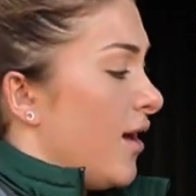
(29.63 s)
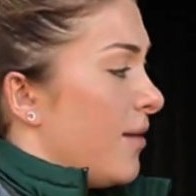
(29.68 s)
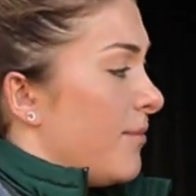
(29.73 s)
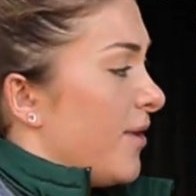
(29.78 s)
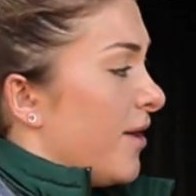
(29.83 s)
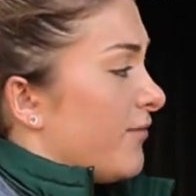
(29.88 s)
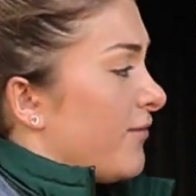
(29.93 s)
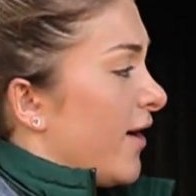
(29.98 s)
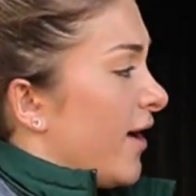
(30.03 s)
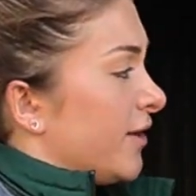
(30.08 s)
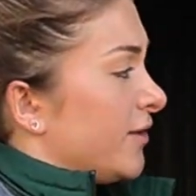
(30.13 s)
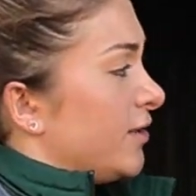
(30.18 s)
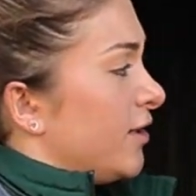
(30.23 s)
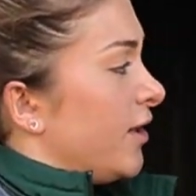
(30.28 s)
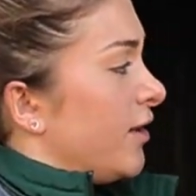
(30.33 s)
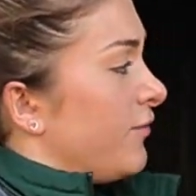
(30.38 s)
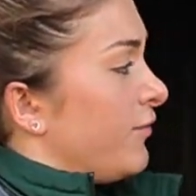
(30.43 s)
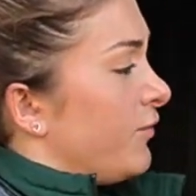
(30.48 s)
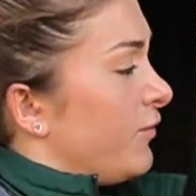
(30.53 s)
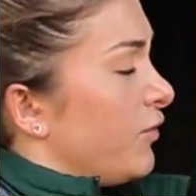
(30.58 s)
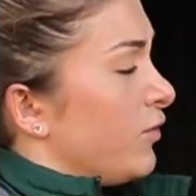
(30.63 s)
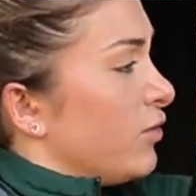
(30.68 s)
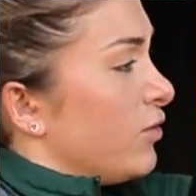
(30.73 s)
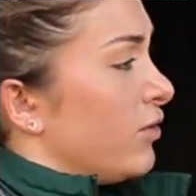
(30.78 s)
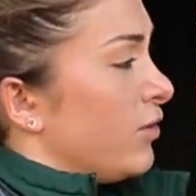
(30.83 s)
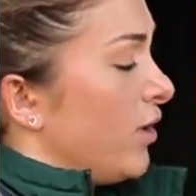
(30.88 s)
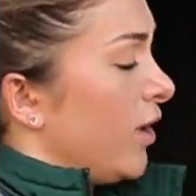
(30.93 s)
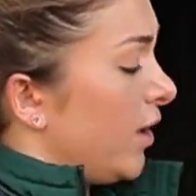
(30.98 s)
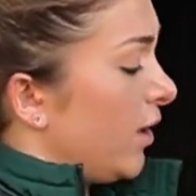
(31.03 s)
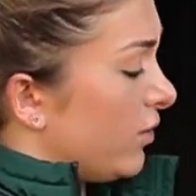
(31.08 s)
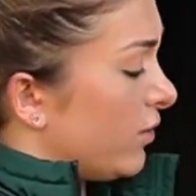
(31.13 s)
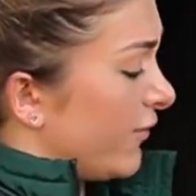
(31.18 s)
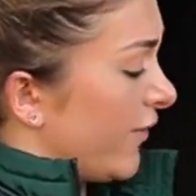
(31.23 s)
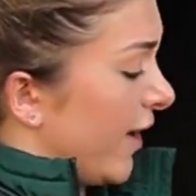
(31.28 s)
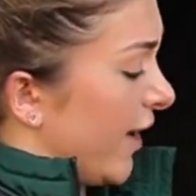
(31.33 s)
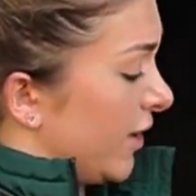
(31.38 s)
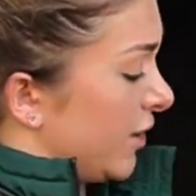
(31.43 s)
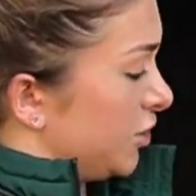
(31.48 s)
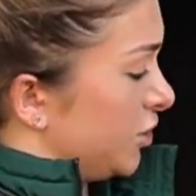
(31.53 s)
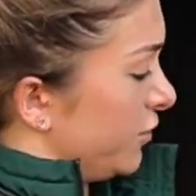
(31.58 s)
I've had her for, how long have I
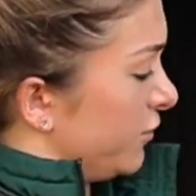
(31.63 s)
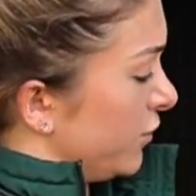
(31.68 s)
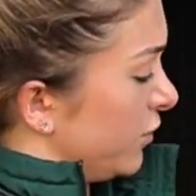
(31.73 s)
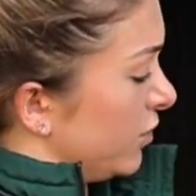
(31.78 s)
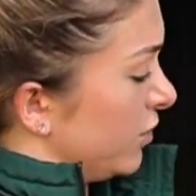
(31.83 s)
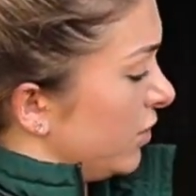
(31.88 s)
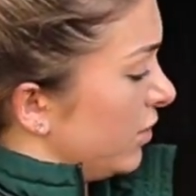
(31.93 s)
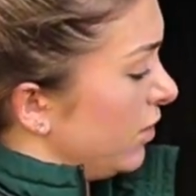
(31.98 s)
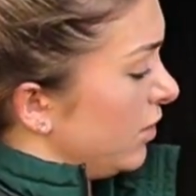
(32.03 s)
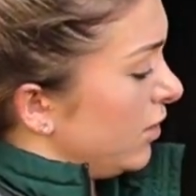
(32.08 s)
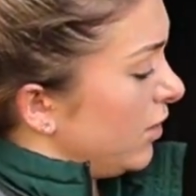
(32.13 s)
had you for?